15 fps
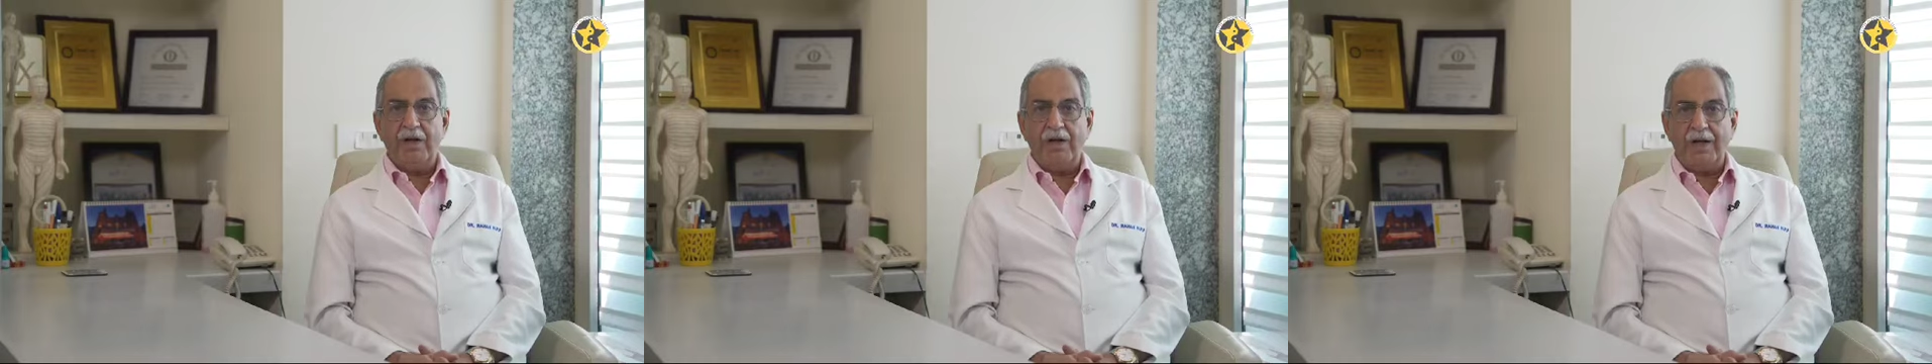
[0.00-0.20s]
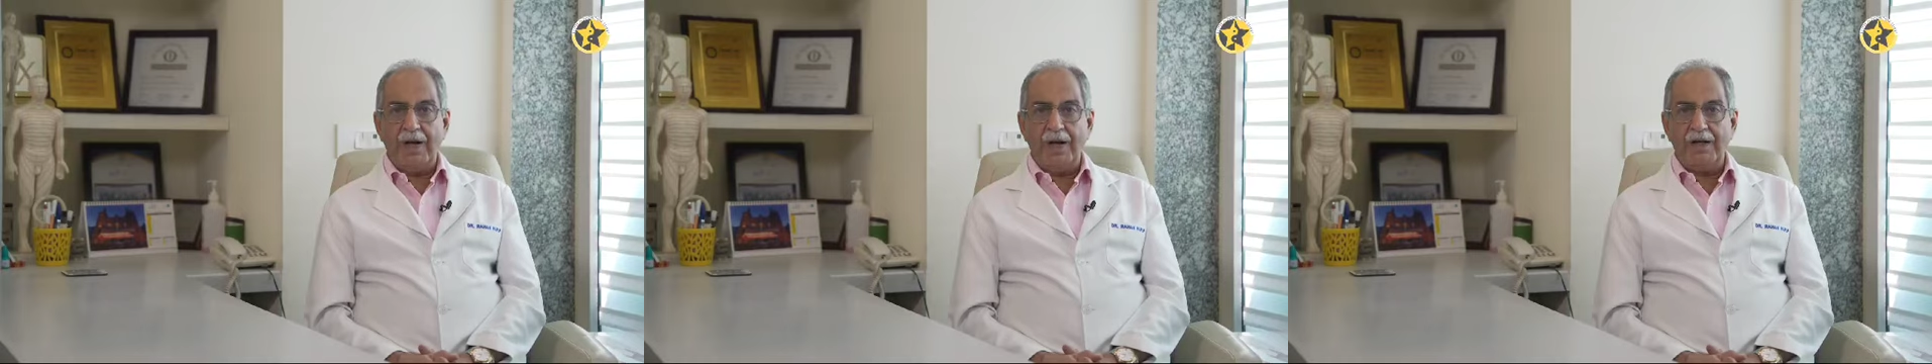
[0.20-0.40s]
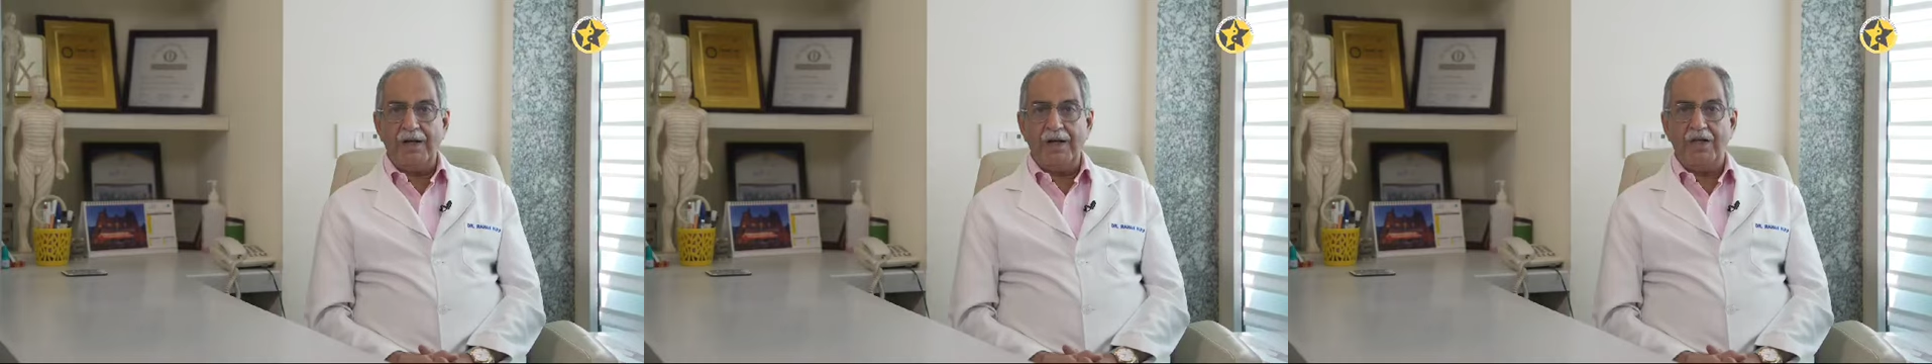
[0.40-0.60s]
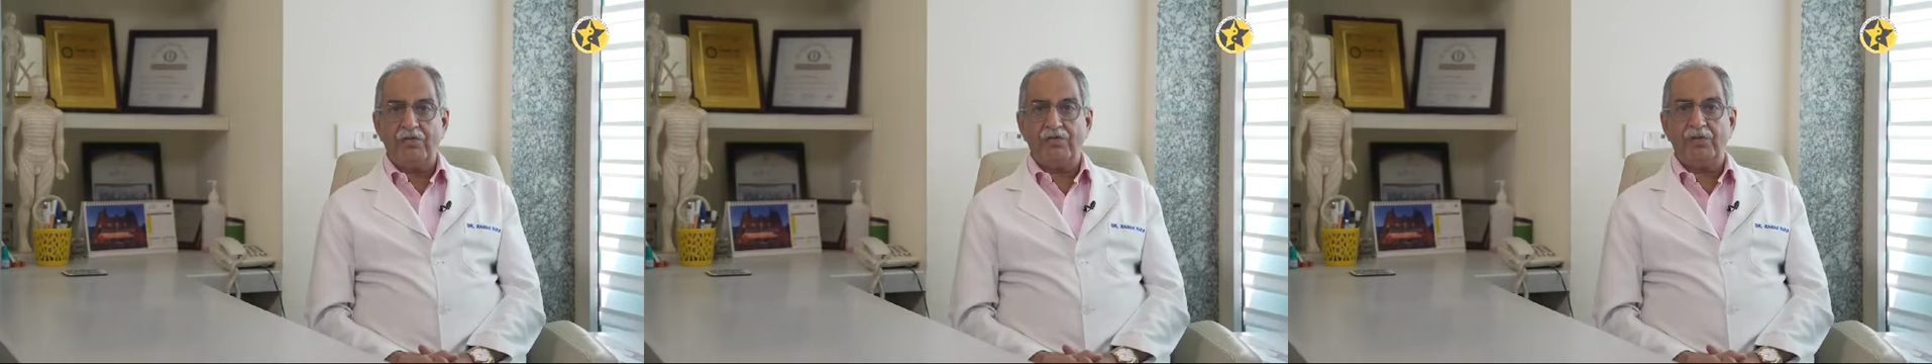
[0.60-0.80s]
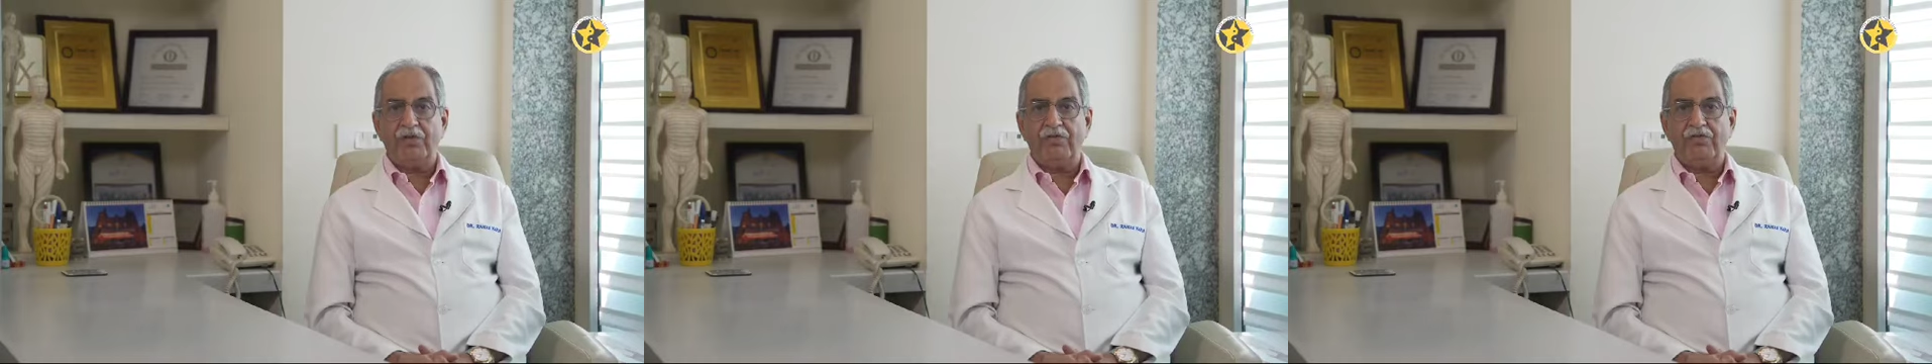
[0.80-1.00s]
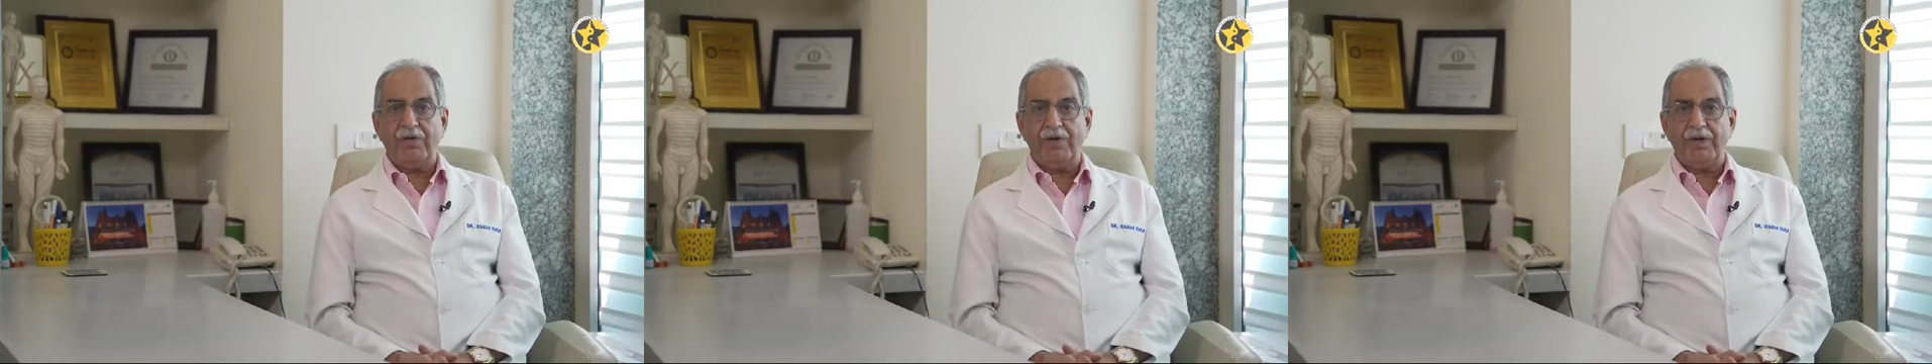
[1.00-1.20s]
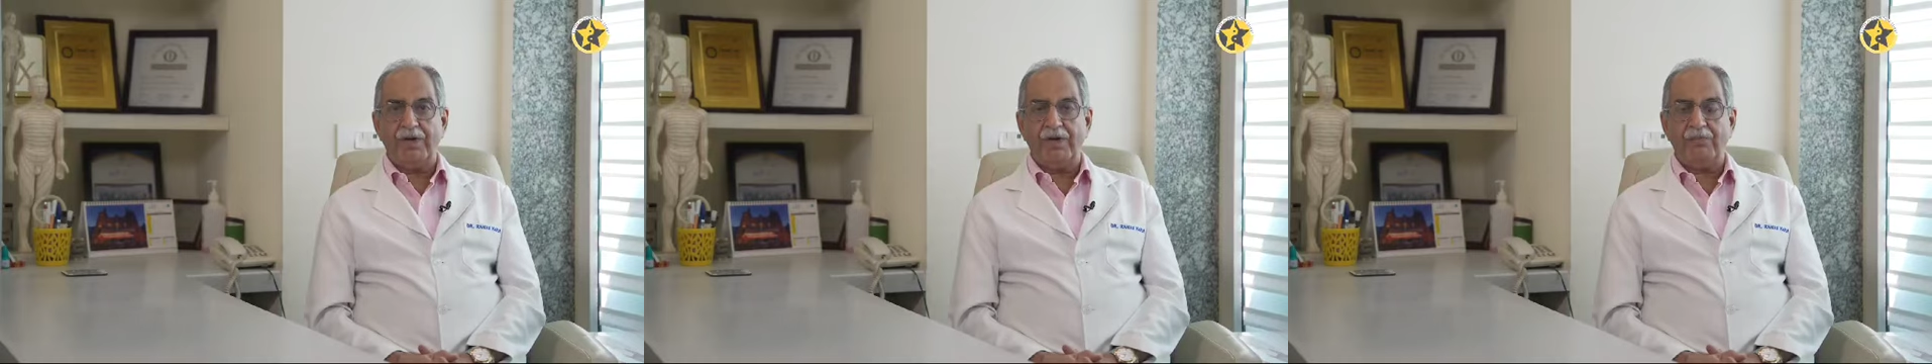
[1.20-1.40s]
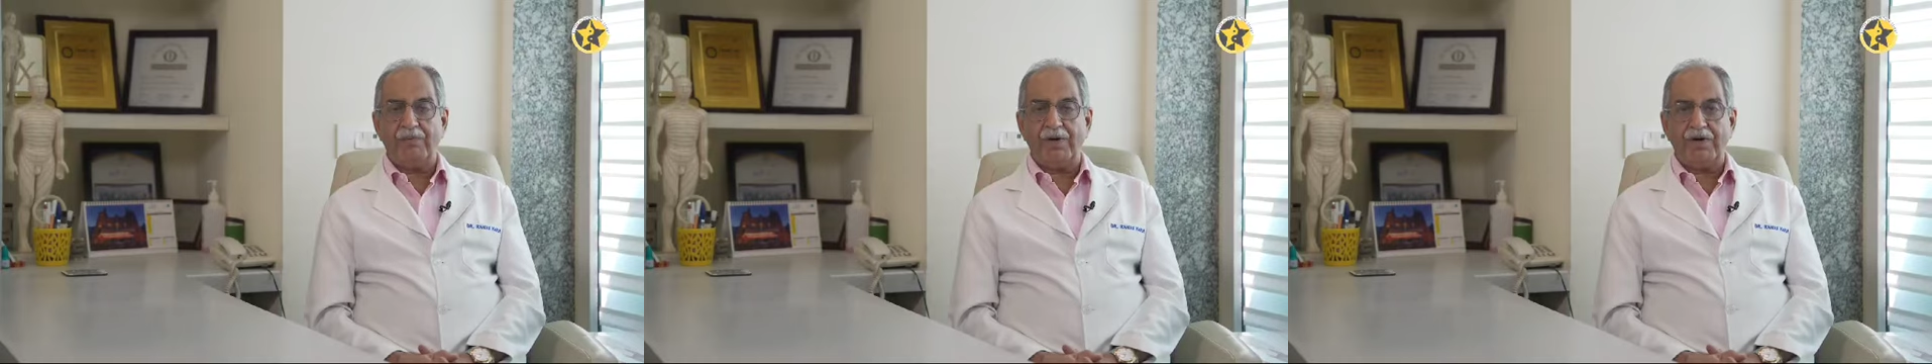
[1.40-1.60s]
guidelines for the
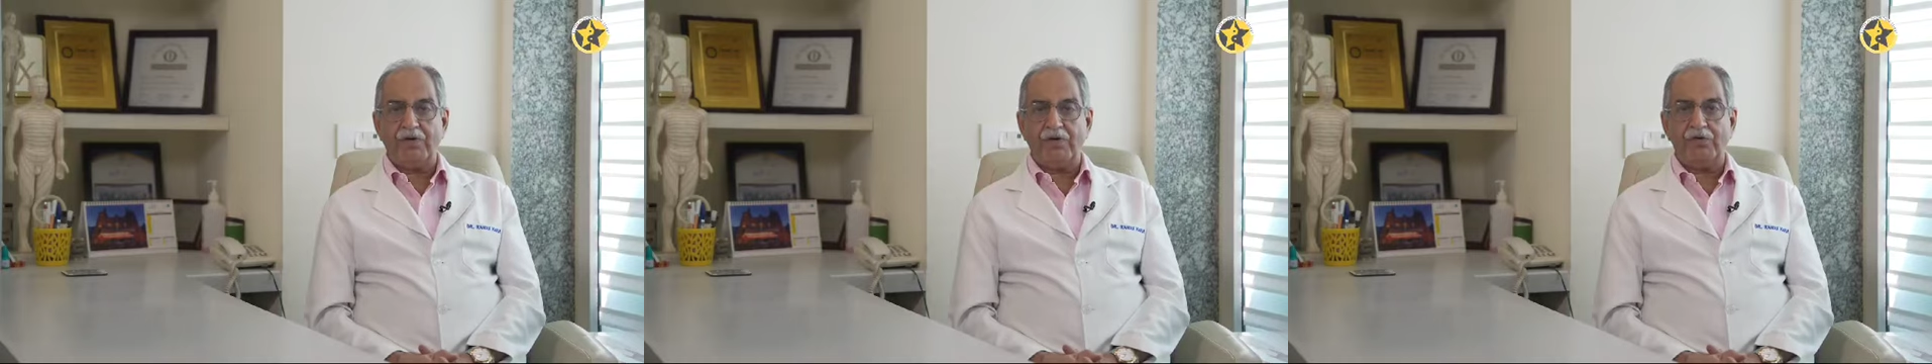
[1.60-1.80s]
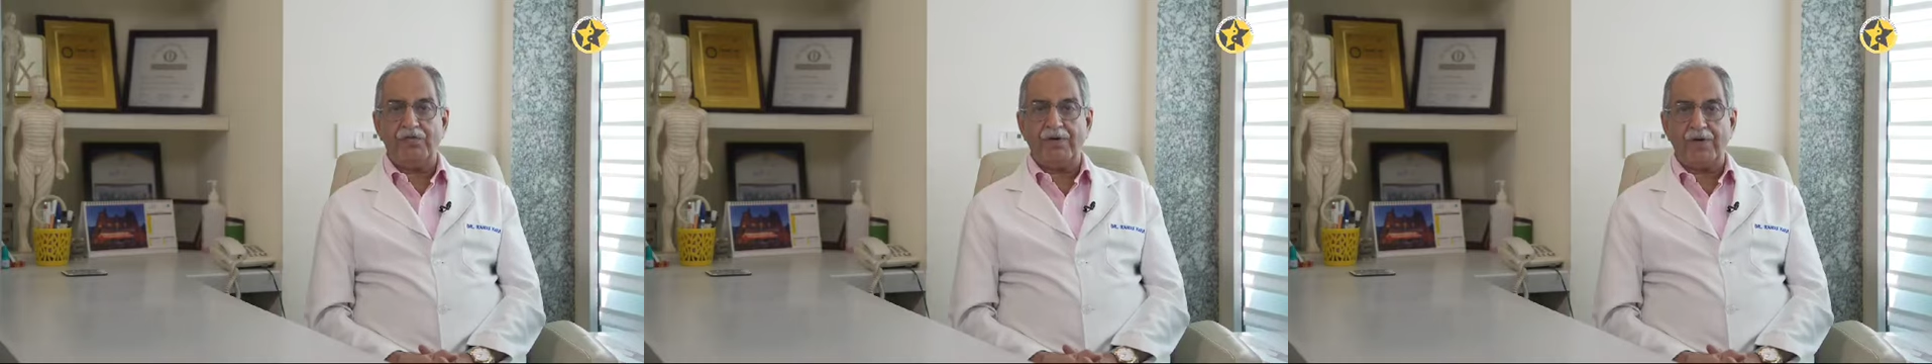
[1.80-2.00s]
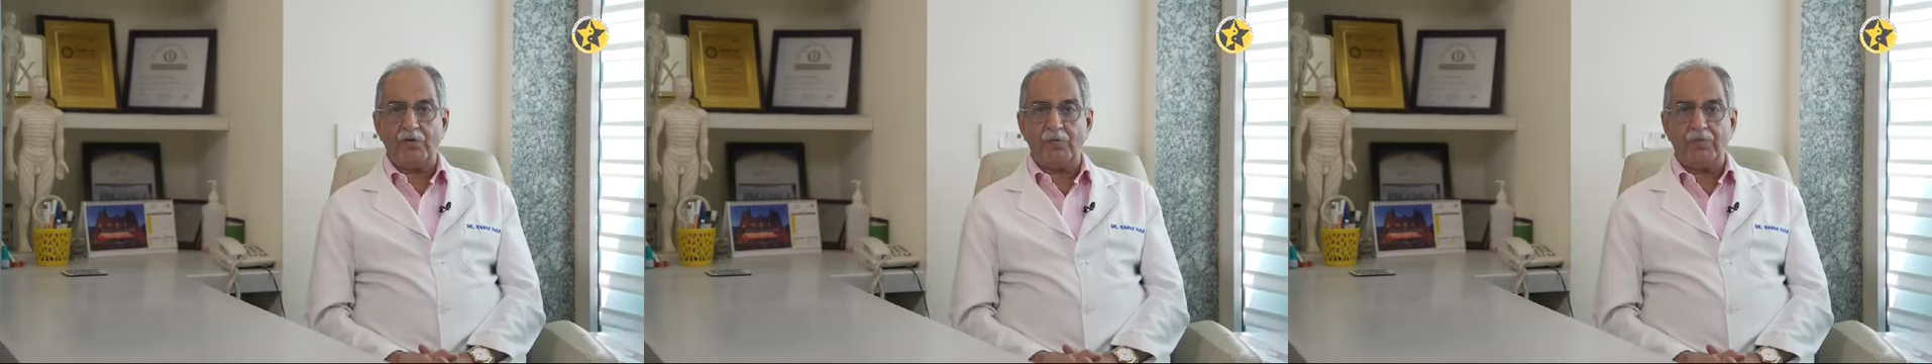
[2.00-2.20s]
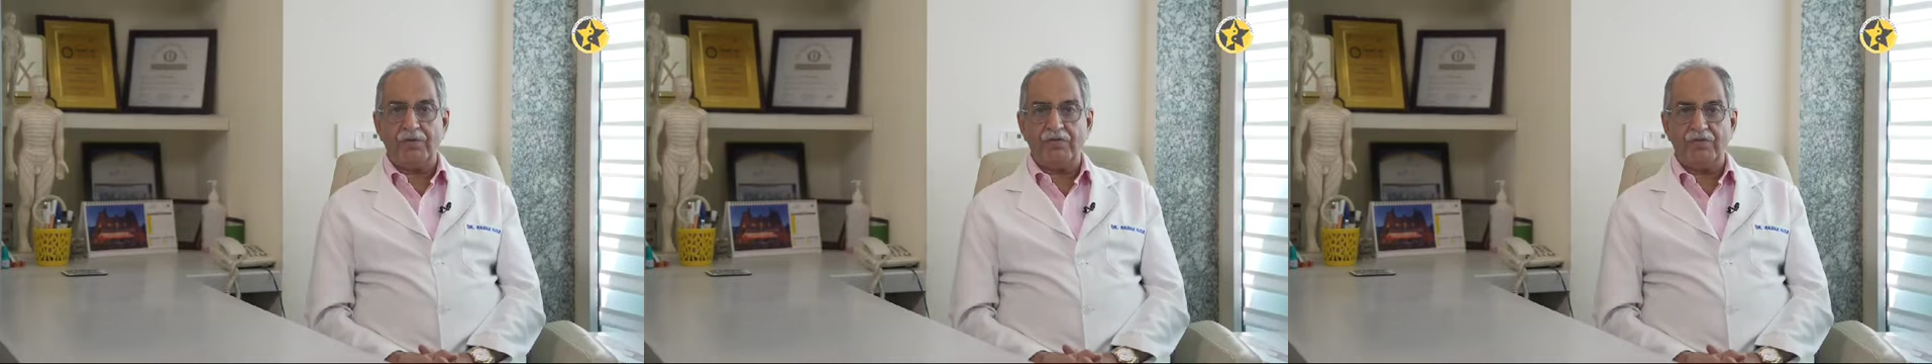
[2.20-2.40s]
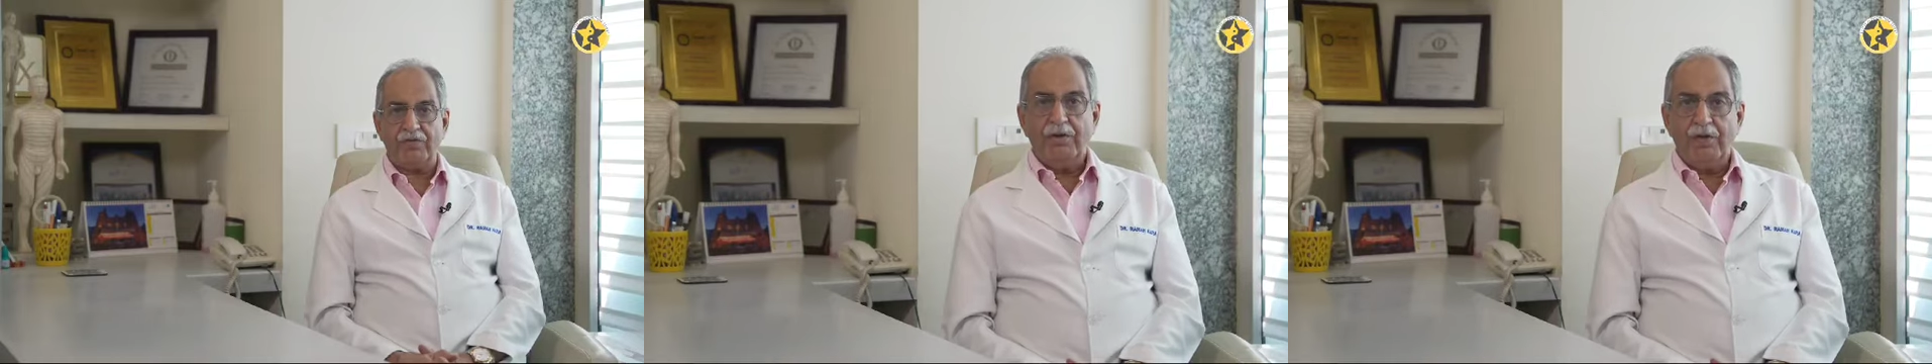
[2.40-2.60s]
training and practice of acupuncture.